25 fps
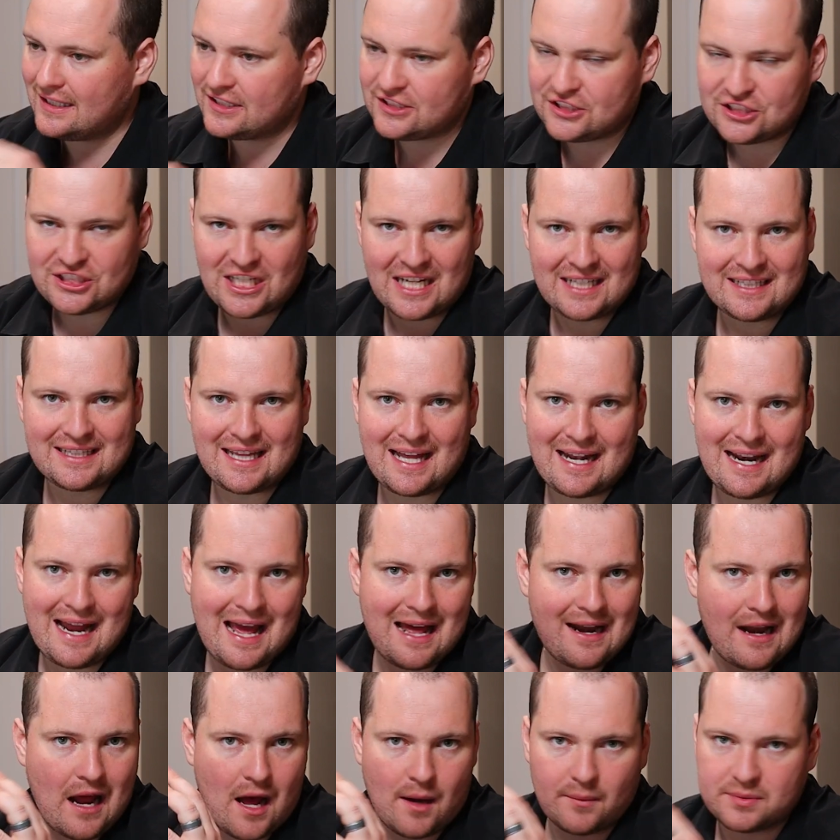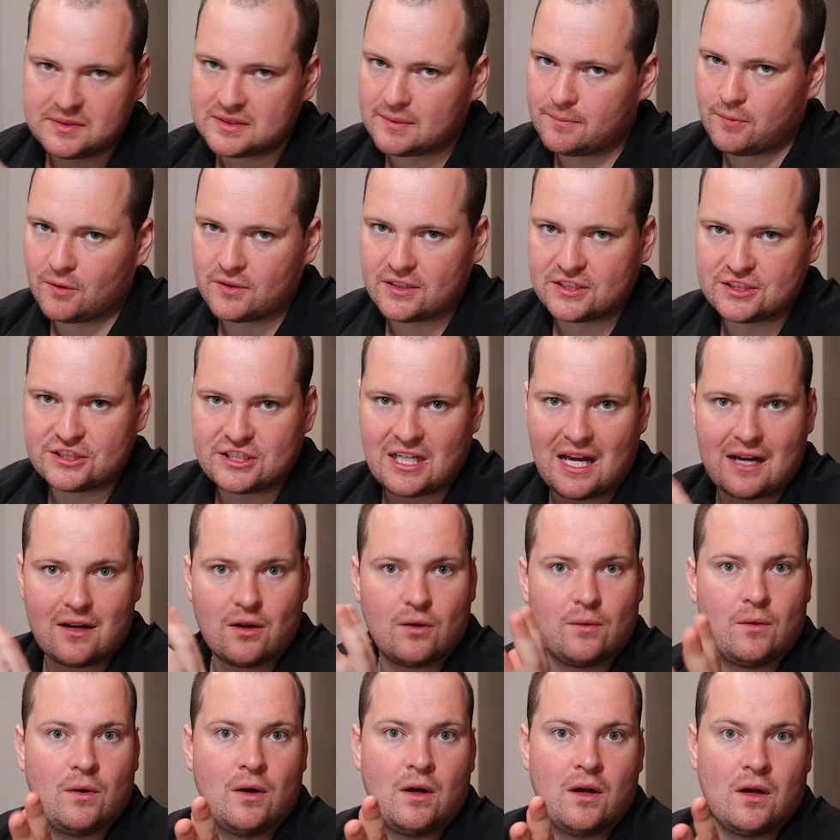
check that out, help support the channel.